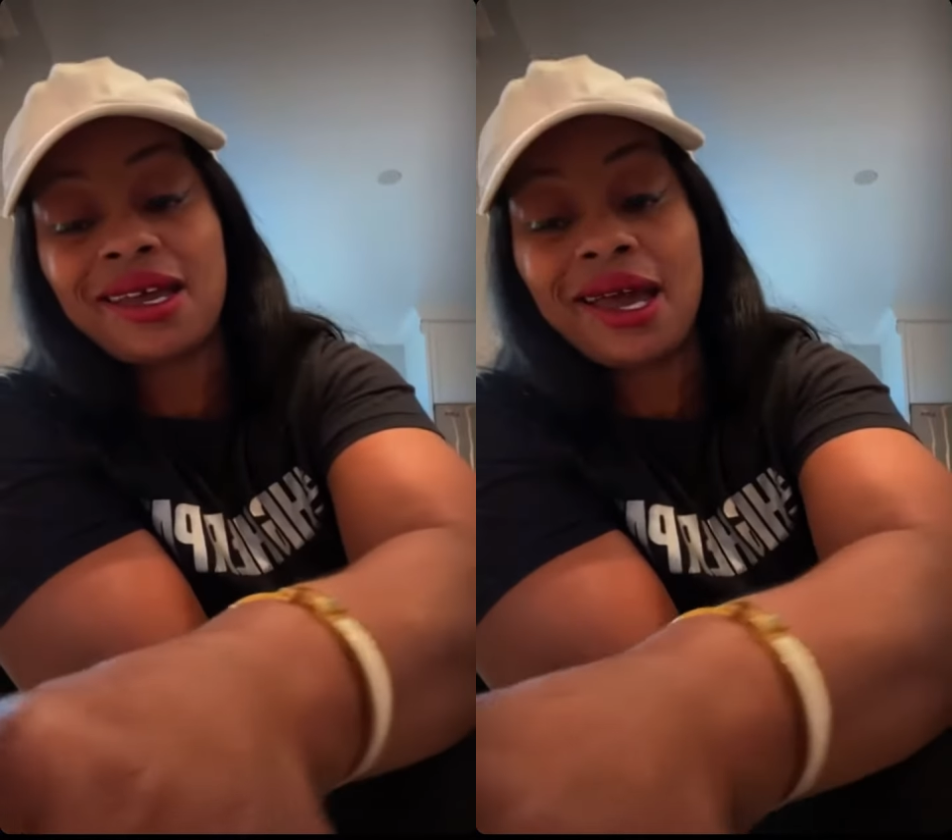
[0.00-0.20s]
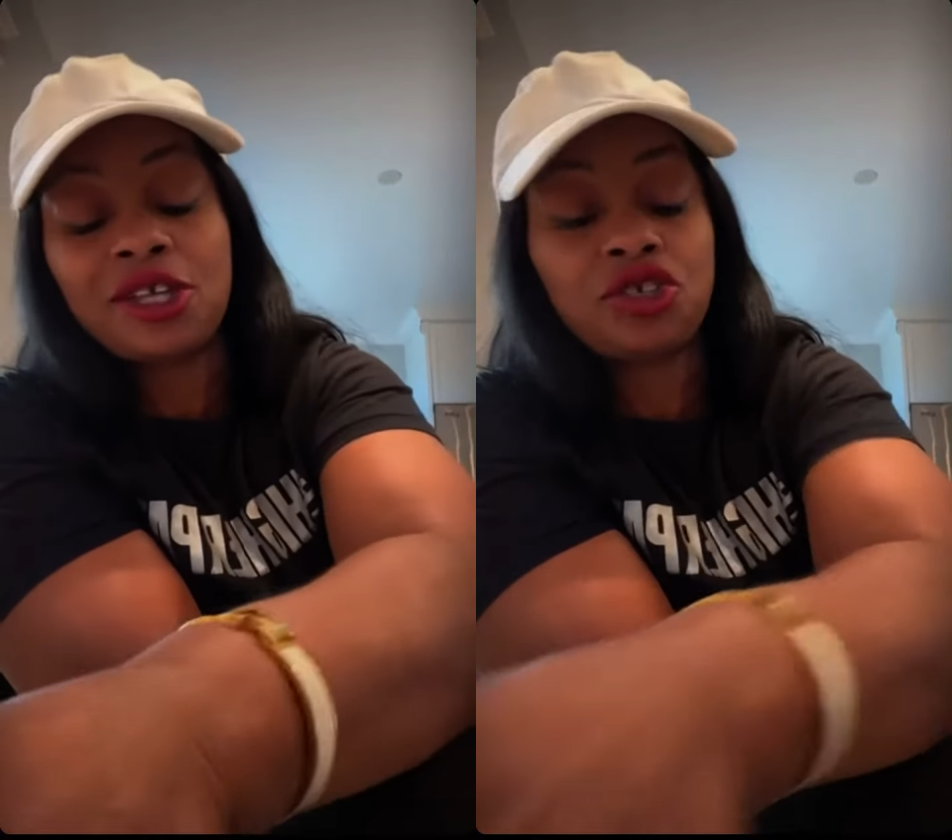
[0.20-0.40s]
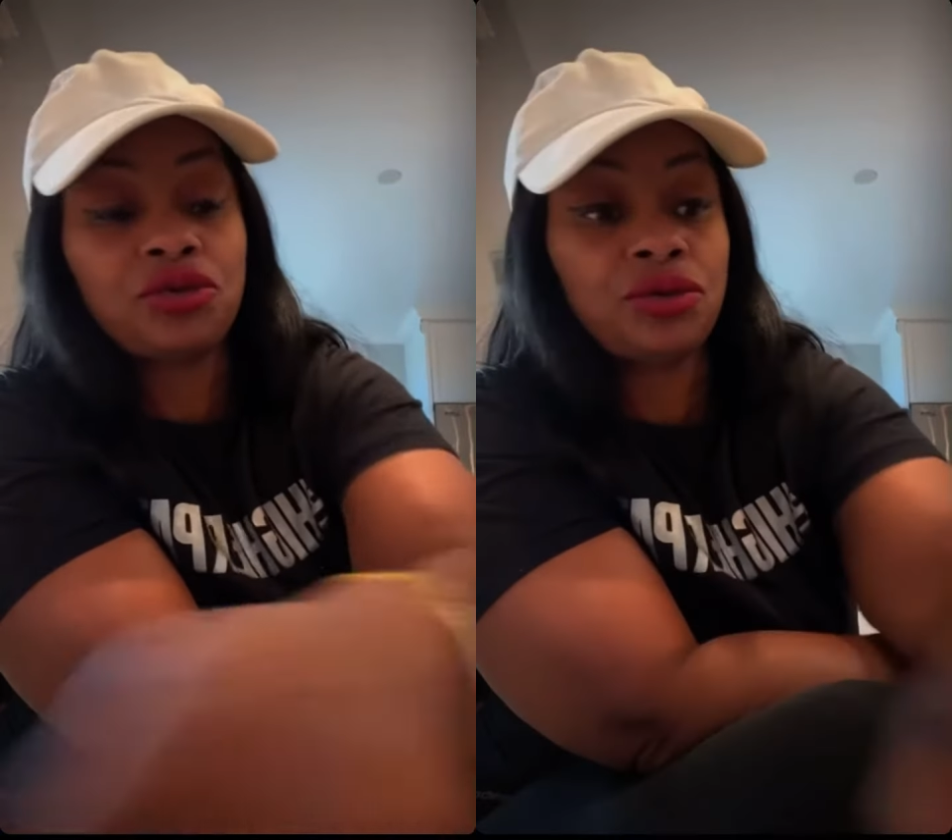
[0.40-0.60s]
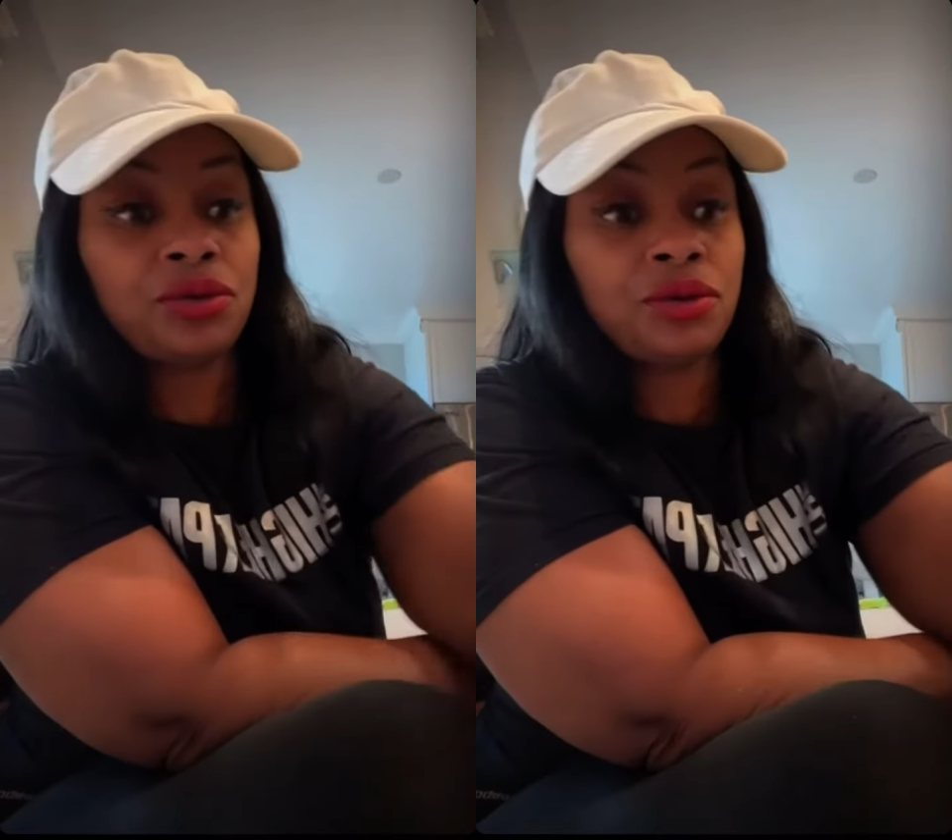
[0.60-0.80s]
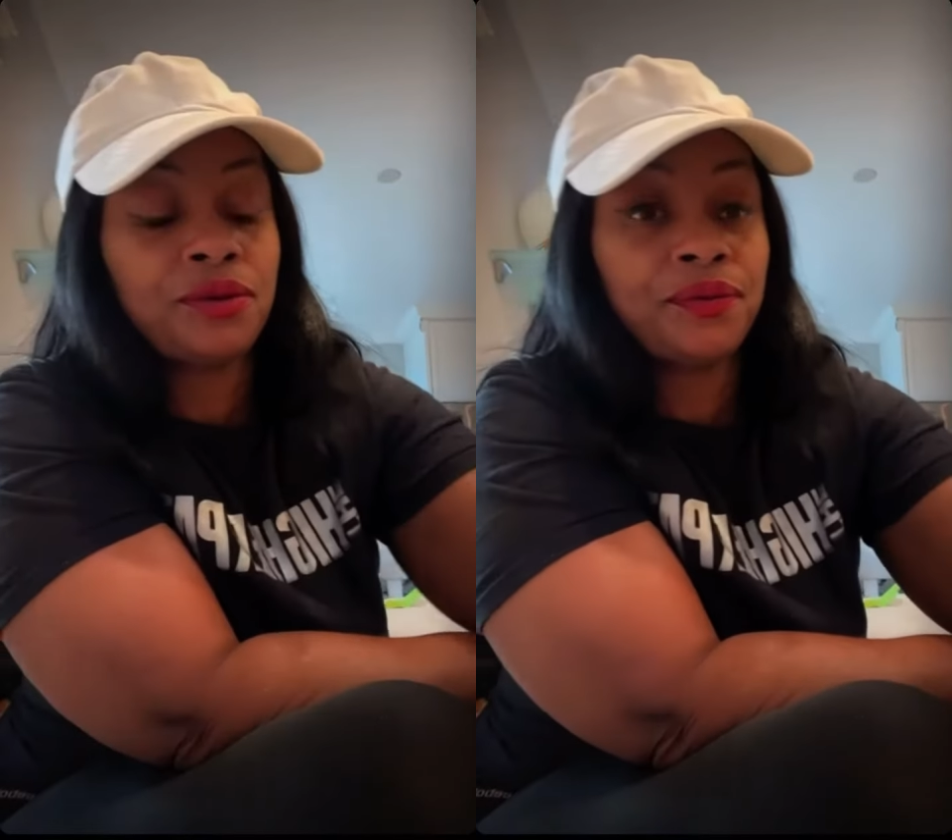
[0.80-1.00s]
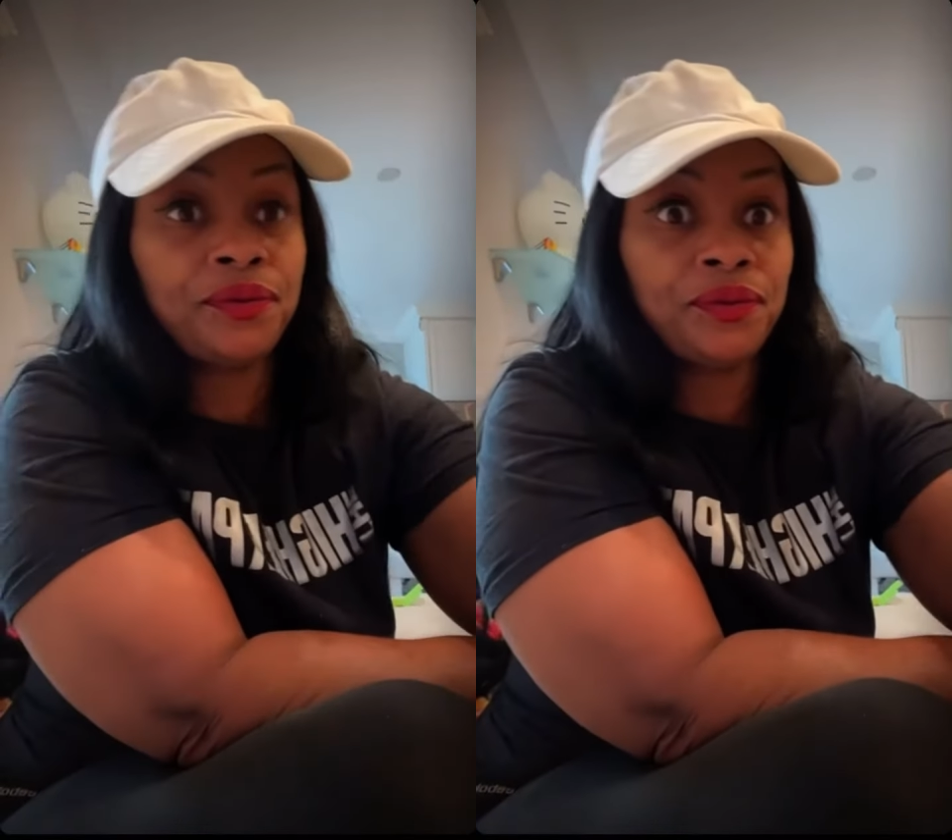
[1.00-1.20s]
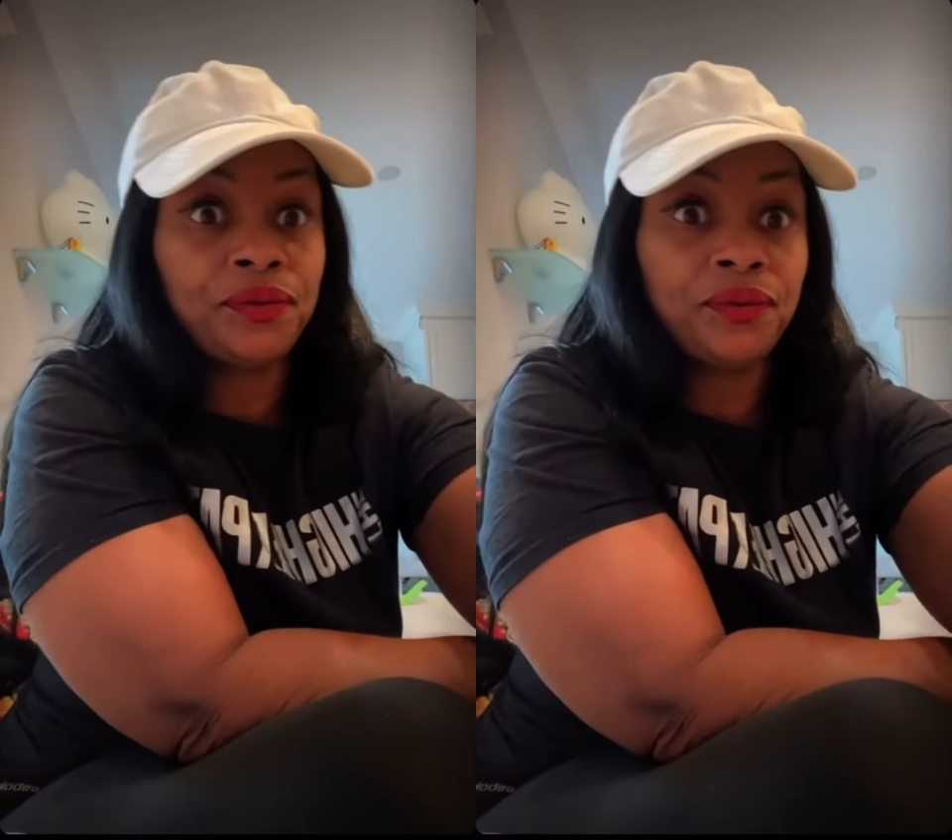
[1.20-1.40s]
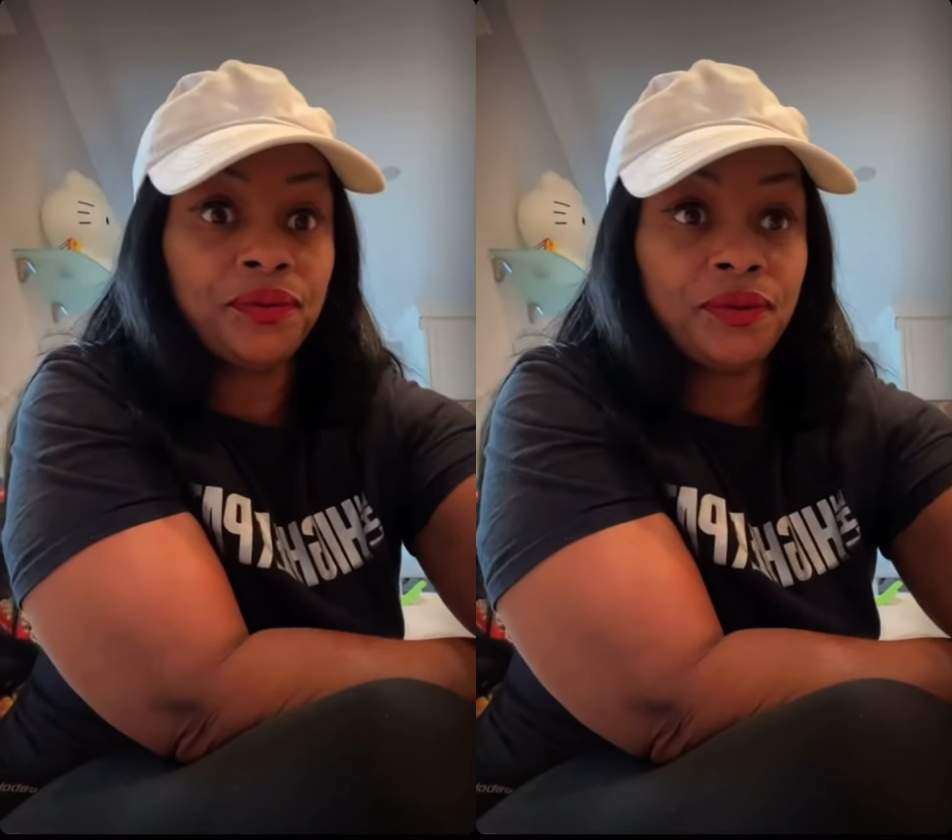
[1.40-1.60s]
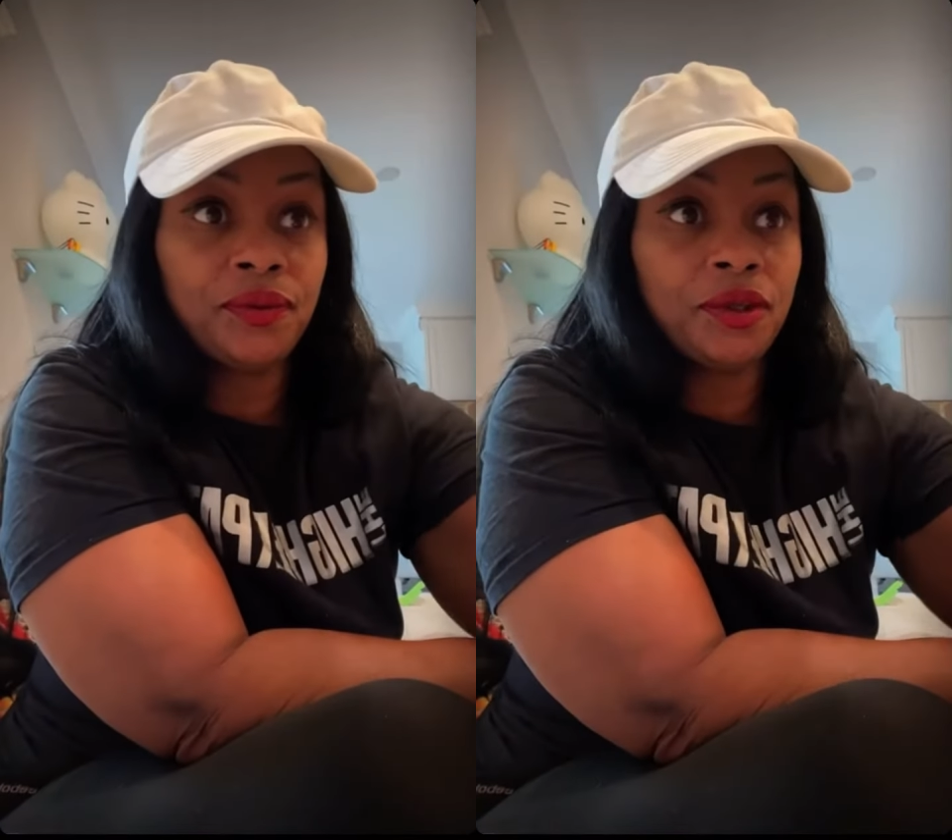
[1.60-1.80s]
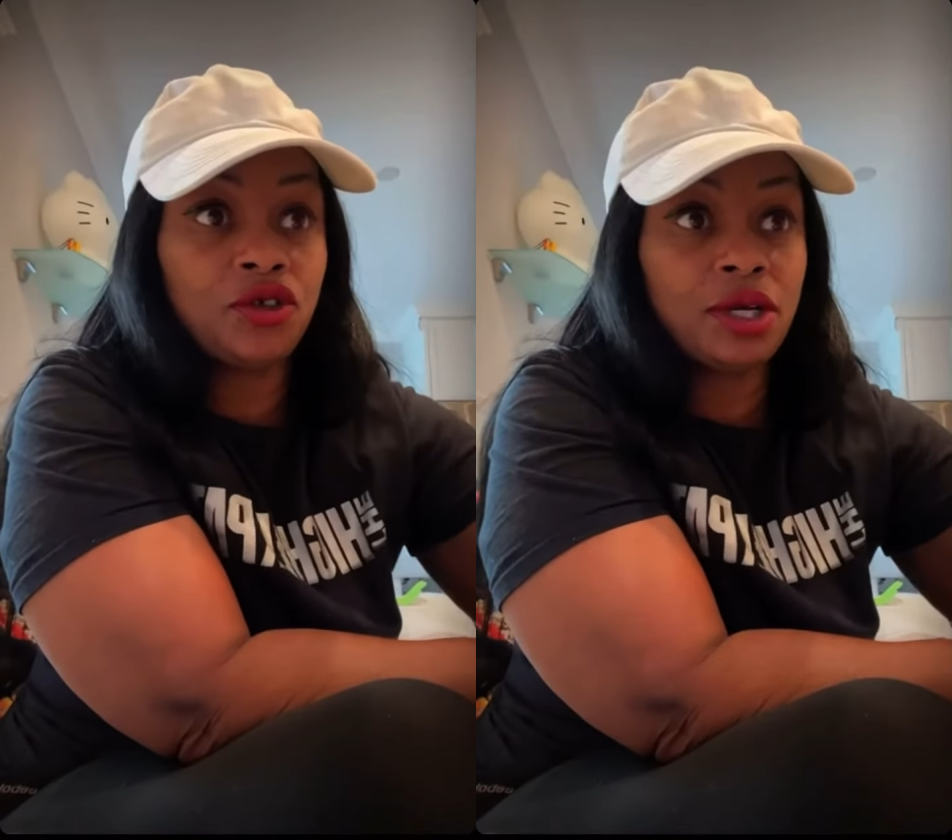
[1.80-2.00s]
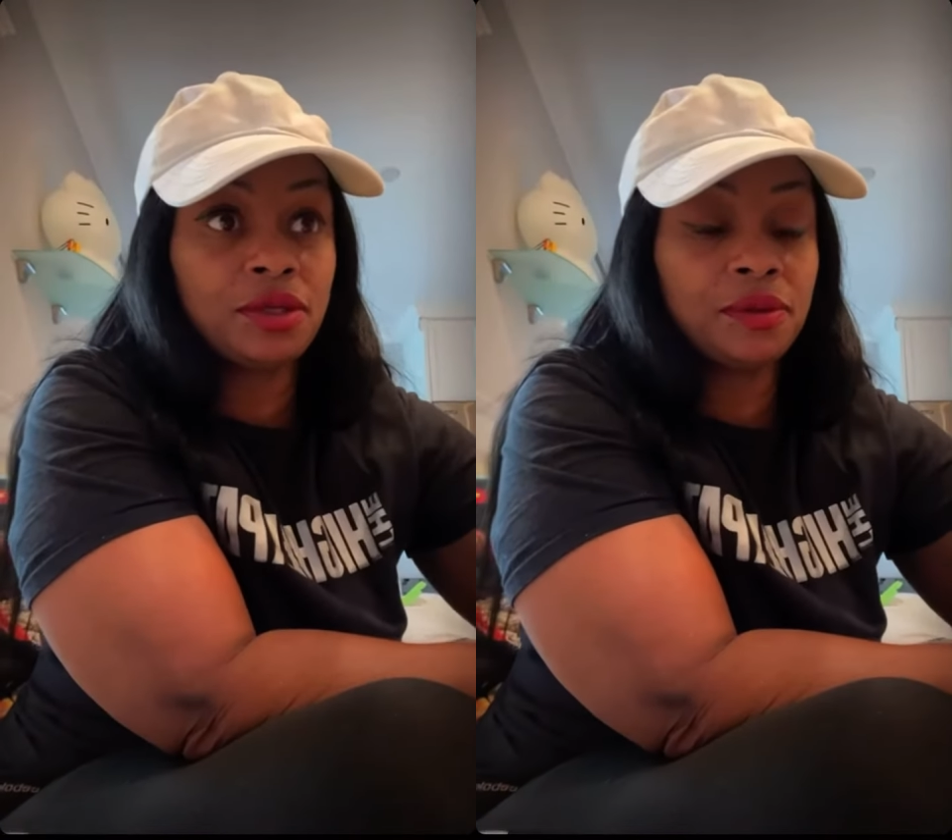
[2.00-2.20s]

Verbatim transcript: Catch you. Trust me.